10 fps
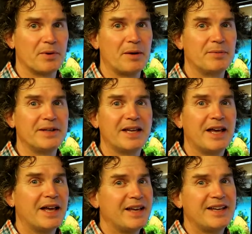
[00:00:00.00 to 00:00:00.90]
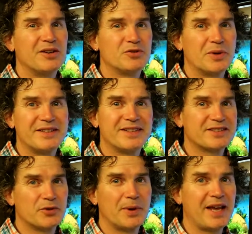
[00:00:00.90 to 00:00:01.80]
Probably, you know,
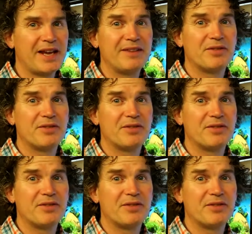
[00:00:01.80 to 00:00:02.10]
26, 28,